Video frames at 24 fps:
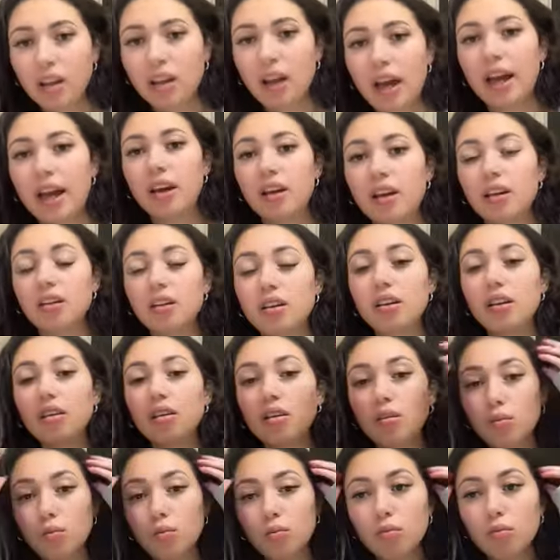like
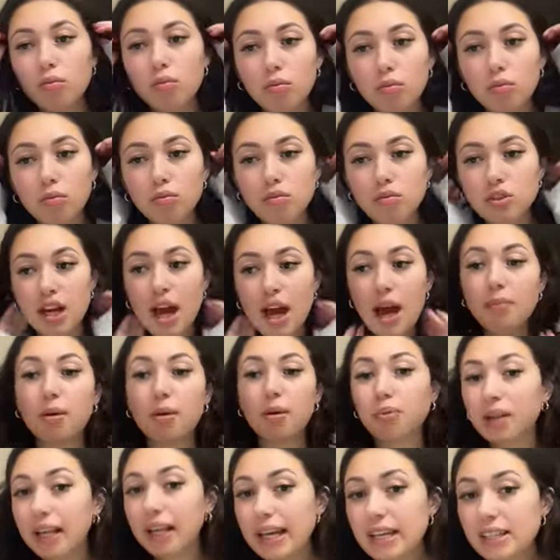time and
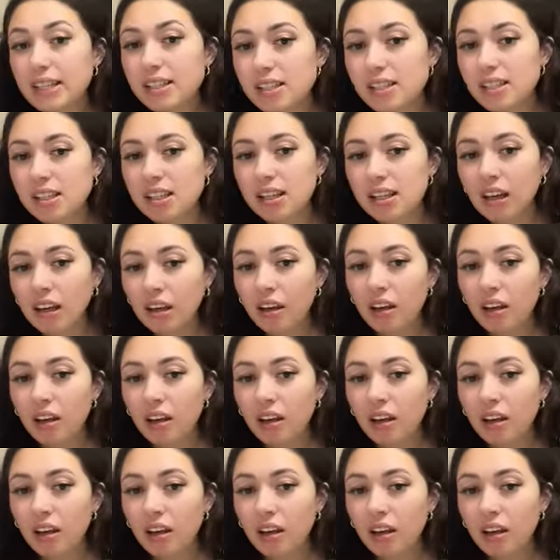place.